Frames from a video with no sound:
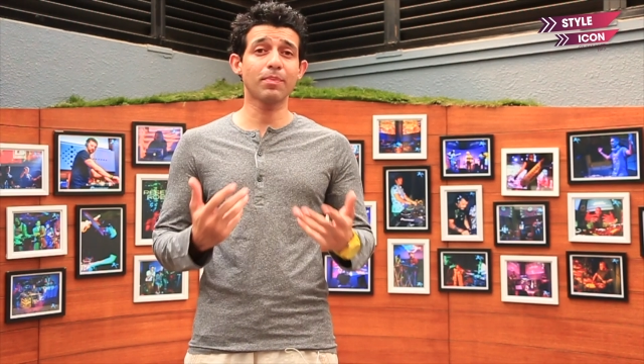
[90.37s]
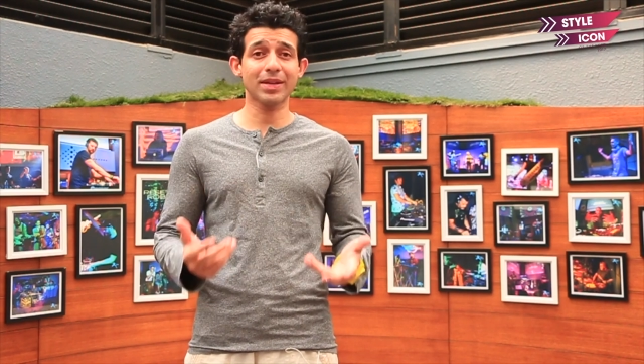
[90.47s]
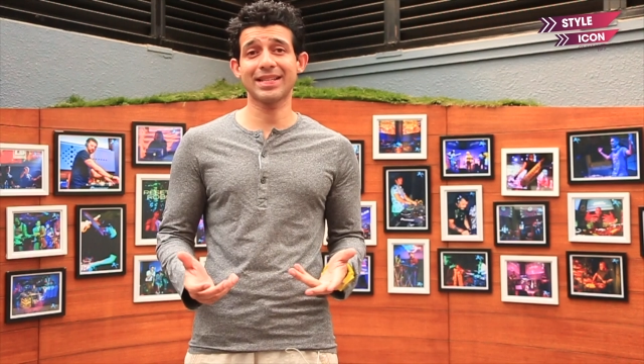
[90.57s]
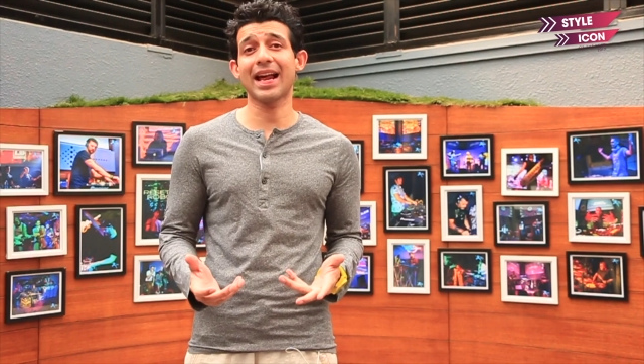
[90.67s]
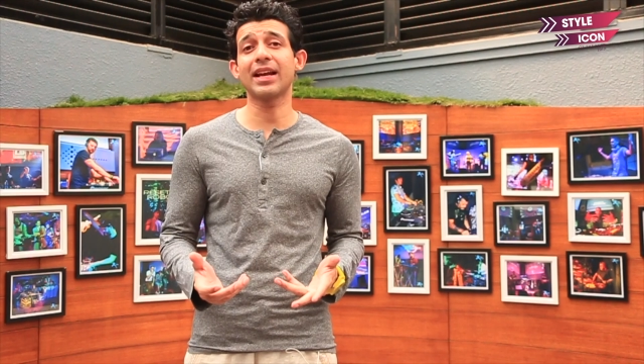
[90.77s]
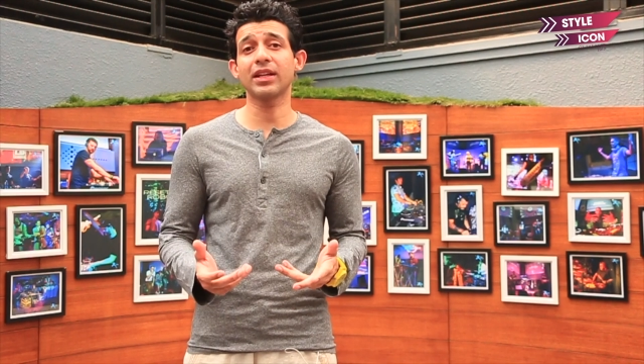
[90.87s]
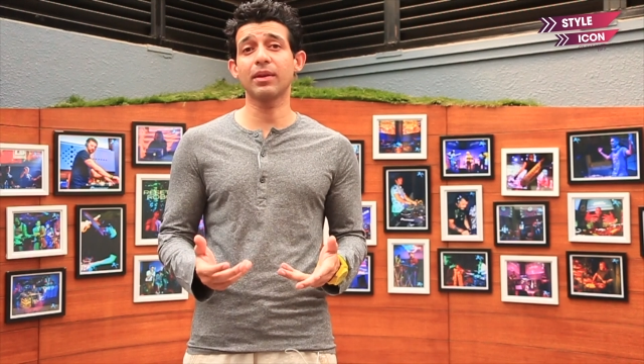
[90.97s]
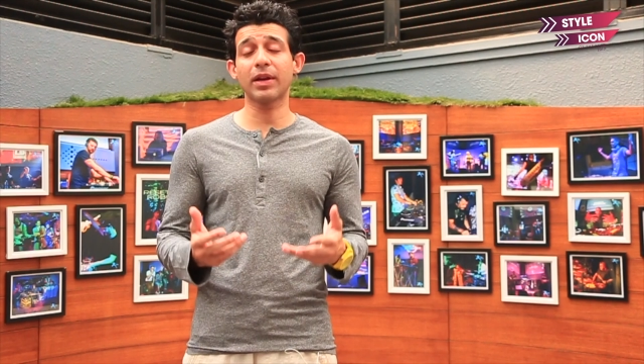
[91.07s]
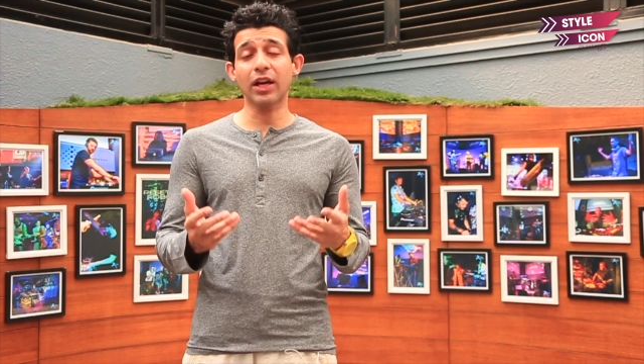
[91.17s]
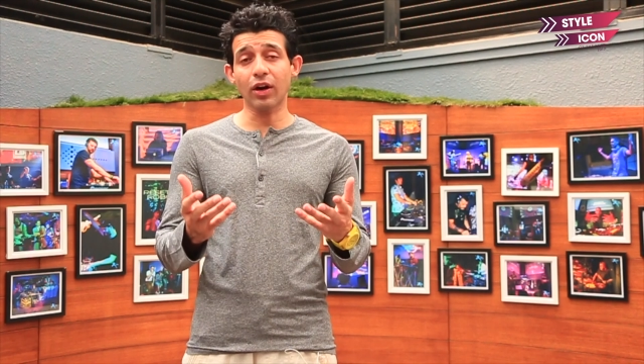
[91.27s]
out your
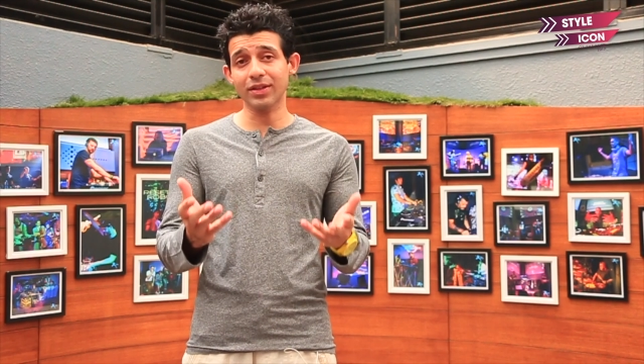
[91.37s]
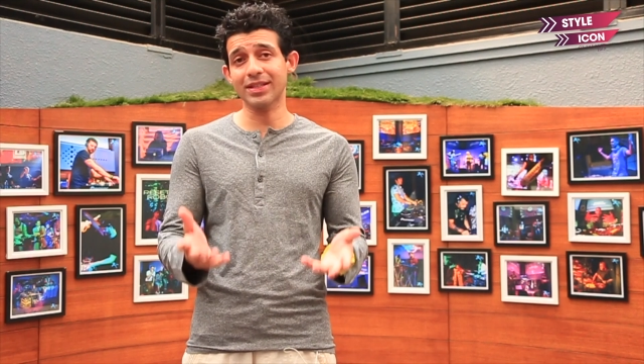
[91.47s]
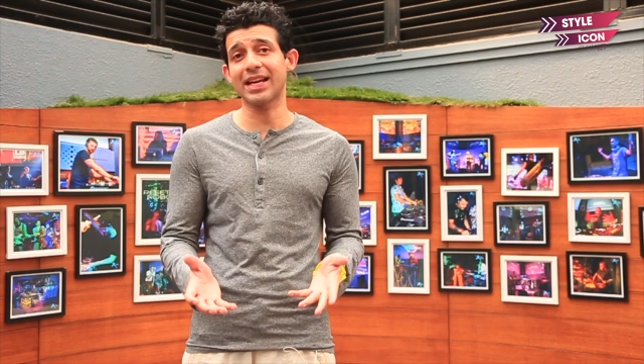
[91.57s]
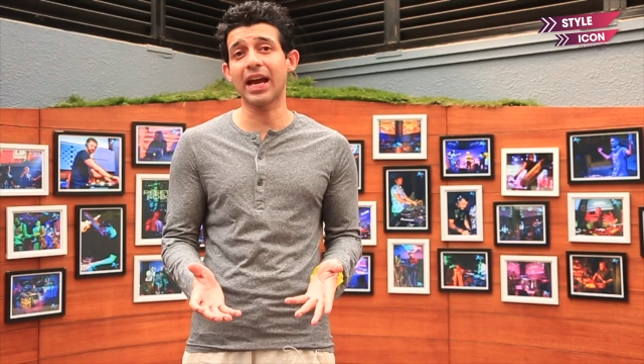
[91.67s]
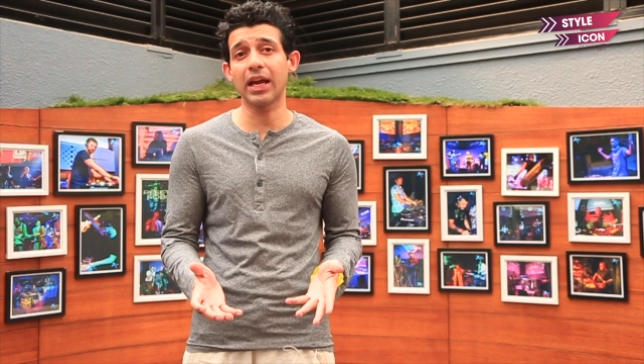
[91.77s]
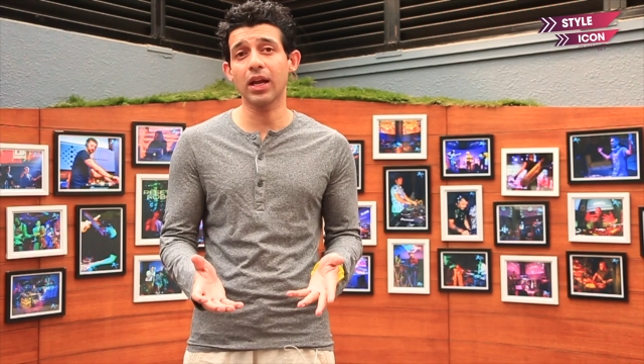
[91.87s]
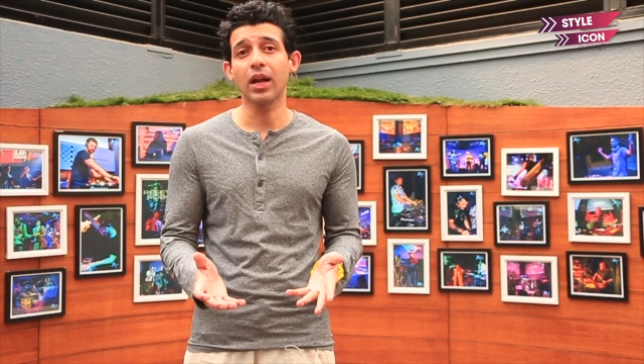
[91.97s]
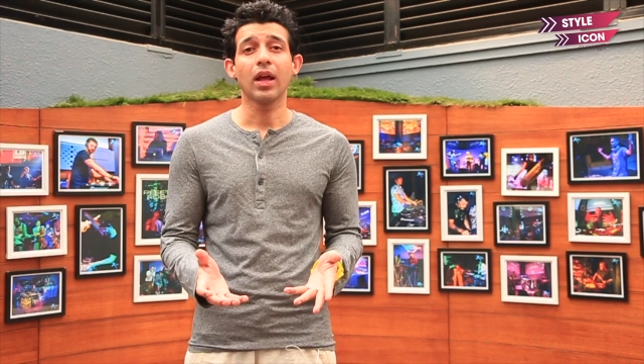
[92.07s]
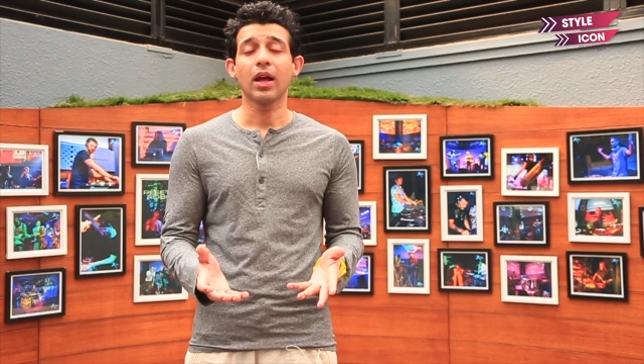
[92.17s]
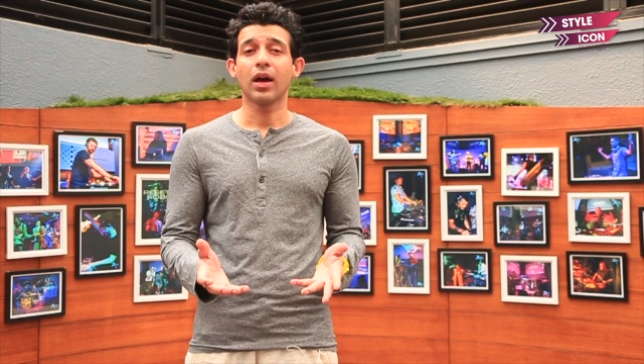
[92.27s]
personality. Bring out your style.